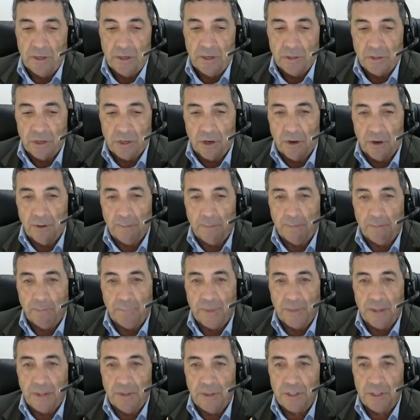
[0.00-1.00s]
So
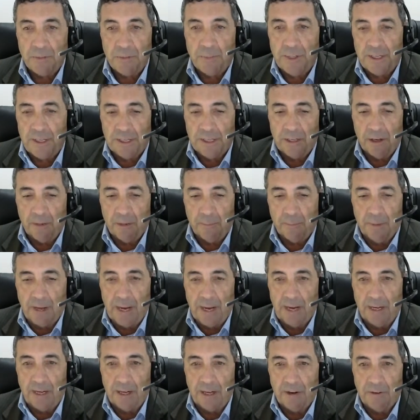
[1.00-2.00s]
this particular
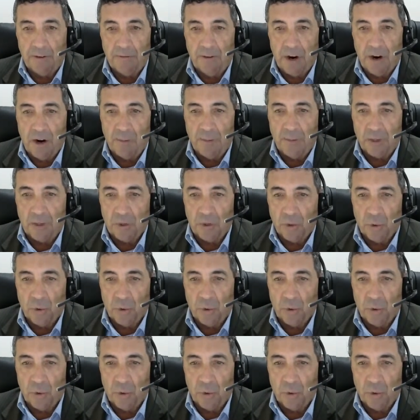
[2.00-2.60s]
Planning and Environment